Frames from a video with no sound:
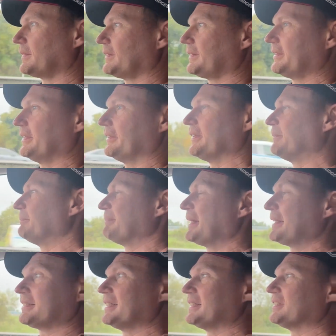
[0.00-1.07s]
No, the
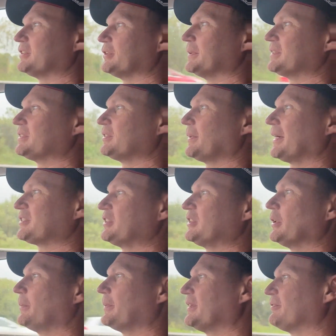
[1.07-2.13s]
best thing to do is to actually
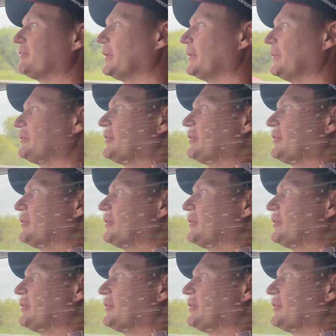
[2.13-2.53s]
go with the flow of